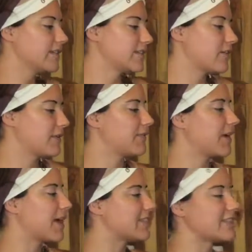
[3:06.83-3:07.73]
So we've
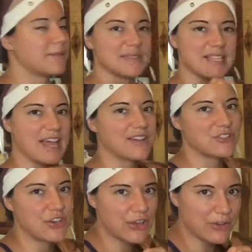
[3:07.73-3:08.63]
got some
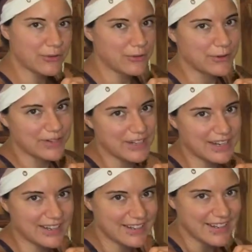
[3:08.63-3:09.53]
cilantro for
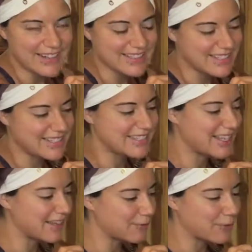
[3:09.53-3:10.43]

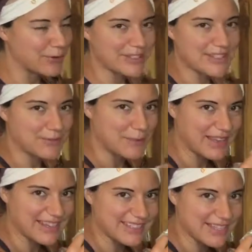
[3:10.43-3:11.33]
seasoning, of course, and for making